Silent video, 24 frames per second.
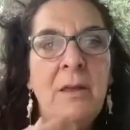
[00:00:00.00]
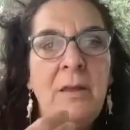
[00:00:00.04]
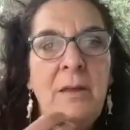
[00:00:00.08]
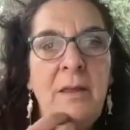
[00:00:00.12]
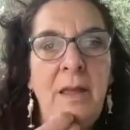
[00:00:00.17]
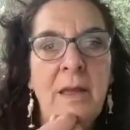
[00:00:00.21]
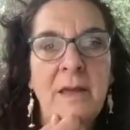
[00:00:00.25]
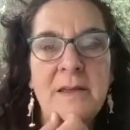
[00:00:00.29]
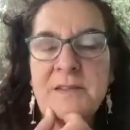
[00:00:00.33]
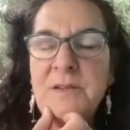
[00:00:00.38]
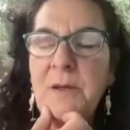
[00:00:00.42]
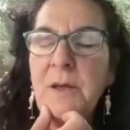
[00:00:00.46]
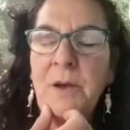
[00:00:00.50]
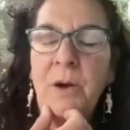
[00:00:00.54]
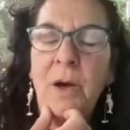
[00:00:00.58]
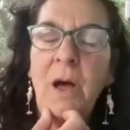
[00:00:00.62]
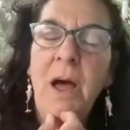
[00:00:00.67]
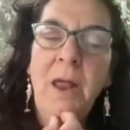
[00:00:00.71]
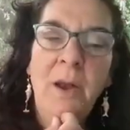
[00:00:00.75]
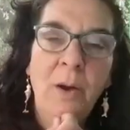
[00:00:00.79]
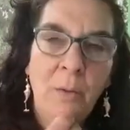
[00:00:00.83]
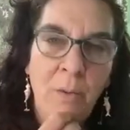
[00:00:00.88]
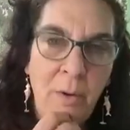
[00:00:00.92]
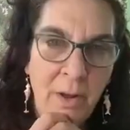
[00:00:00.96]
yes, I
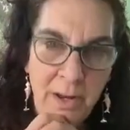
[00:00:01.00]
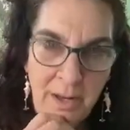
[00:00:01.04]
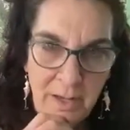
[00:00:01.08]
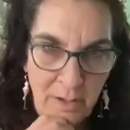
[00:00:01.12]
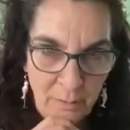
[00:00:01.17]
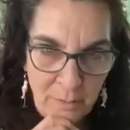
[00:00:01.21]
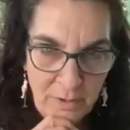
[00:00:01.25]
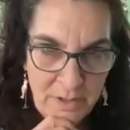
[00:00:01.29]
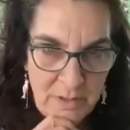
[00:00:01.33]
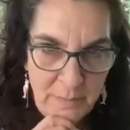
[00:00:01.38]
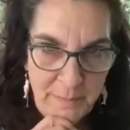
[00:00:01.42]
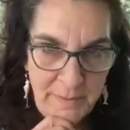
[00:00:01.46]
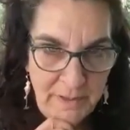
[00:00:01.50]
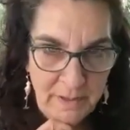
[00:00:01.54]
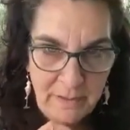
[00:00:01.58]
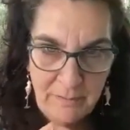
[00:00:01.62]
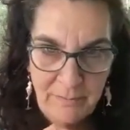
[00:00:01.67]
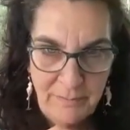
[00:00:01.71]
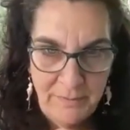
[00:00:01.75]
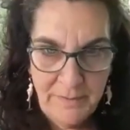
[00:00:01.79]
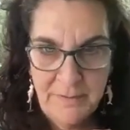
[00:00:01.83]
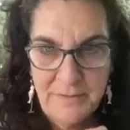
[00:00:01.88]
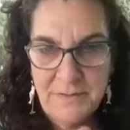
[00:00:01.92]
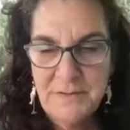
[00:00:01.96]
don't want anyone to be
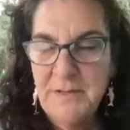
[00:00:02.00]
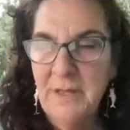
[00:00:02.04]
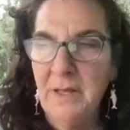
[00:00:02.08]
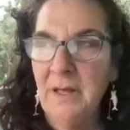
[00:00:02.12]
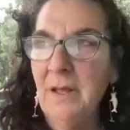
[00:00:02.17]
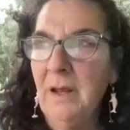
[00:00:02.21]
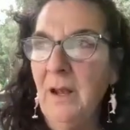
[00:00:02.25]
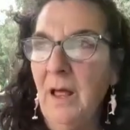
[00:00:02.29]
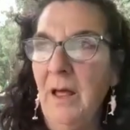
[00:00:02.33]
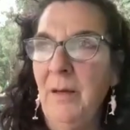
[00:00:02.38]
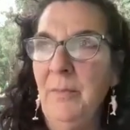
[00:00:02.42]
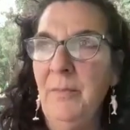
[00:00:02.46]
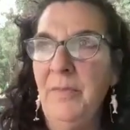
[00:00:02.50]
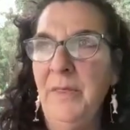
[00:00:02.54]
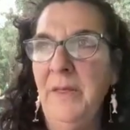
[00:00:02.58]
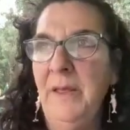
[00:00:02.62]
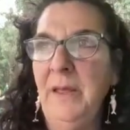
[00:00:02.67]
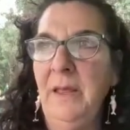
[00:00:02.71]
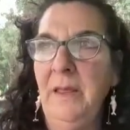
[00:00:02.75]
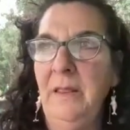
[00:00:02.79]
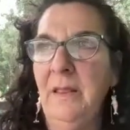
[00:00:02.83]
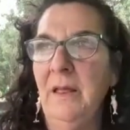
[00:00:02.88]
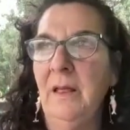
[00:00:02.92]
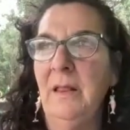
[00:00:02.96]
confused that I'm
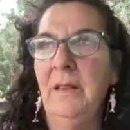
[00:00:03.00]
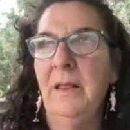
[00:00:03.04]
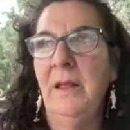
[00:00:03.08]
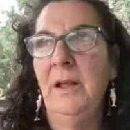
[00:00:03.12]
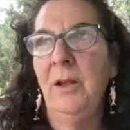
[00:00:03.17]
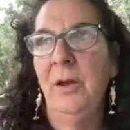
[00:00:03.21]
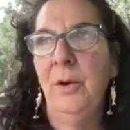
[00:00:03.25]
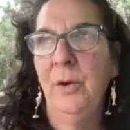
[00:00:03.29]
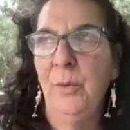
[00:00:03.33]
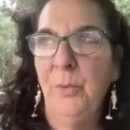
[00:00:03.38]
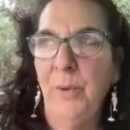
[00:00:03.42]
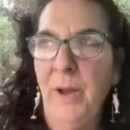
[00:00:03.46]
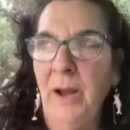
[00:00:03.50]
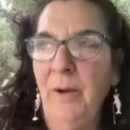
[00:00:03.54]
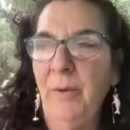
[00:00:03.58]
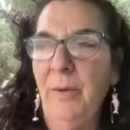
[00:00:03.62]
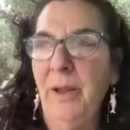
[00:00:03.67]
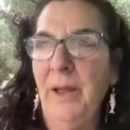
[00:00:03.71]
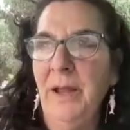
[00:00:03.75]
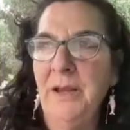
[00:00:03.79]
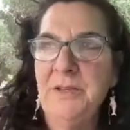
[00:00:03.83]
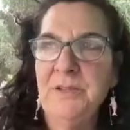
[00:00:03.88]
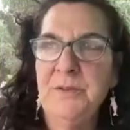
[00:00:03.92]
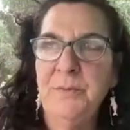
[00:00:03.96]
thinking that like, oh,
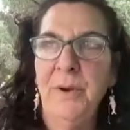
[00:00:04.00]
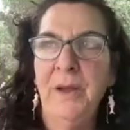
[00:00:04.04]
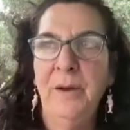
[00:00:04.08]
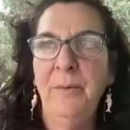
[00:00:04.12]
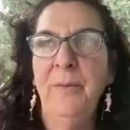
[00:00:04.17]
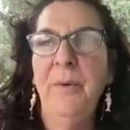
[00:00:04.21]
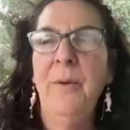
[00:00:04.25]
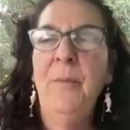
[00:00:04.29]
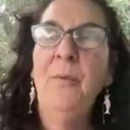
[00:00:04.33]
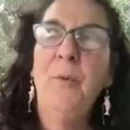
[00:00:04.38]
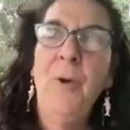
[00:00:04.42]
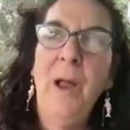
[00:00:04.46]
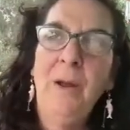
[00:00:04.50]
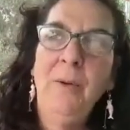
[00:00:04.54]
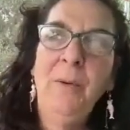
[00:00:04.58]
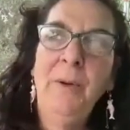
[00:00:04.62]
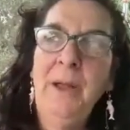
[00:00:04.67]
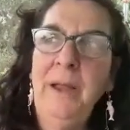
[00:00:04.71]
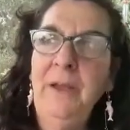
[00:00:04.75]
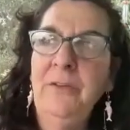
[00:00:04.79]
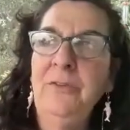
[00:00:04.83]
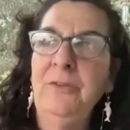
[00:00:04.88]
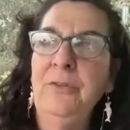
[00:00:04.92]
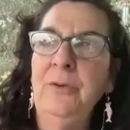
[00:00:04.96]

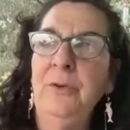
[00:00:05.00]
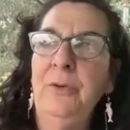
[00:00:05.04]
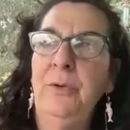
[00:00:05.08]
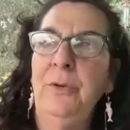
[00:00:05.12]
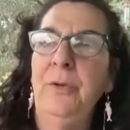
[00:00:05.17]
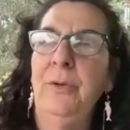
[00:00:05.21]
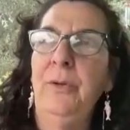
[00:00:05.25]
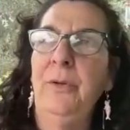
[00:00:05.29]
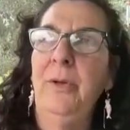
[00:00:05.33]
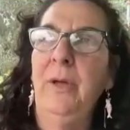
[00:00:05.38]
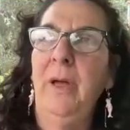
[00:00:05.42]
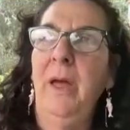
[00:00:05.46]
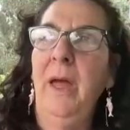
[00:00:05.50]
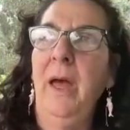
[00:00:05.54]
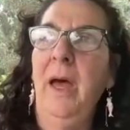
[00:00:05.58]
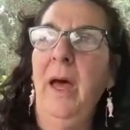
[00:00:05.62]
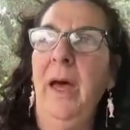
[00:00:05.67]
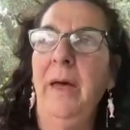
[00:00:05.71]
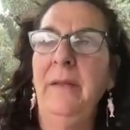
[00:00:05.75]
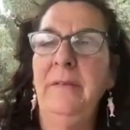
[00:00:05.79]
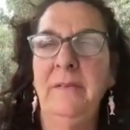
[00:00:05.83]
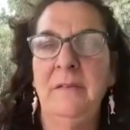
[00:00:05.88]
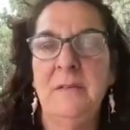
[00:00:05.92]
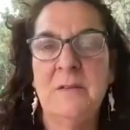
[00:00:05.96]
recreational
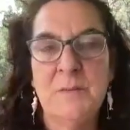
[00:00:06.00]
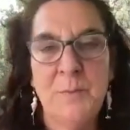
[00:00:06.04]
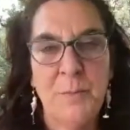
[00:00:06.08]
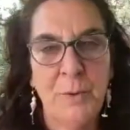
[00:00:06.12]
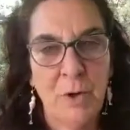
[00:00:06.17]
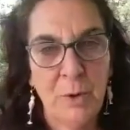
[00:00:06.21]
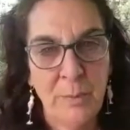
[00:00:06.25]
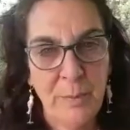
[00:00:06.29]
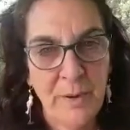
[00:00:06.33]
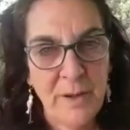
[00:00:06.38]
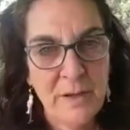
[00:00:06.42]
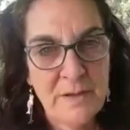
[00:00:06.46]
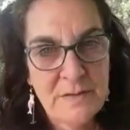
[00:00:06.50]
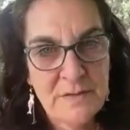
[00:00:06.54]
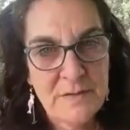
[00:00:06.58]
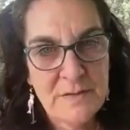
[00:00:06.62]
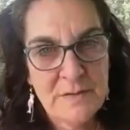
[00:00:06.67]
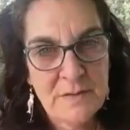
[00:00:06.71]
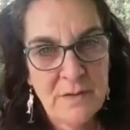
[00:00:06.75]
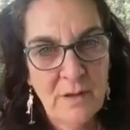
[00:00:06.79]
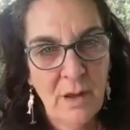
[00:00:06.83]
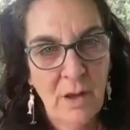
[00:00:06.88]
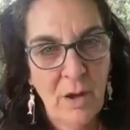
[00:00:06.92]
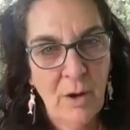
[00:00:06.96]
has its
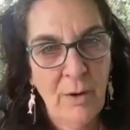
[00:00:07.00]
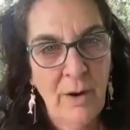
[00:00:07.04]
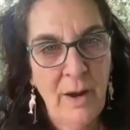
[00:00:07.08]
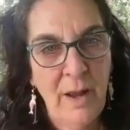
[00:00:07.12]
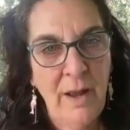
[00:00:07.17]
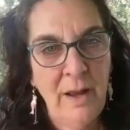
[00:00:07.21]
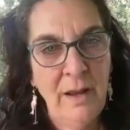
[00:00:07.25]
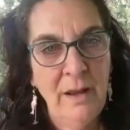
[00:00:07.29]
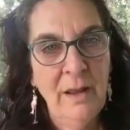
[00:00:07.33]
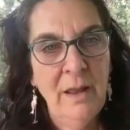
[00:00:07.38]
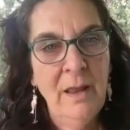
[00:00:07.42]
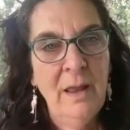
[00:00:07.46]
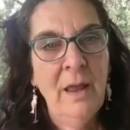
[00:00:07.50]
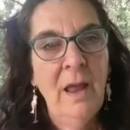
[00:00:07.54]
purpose. All right.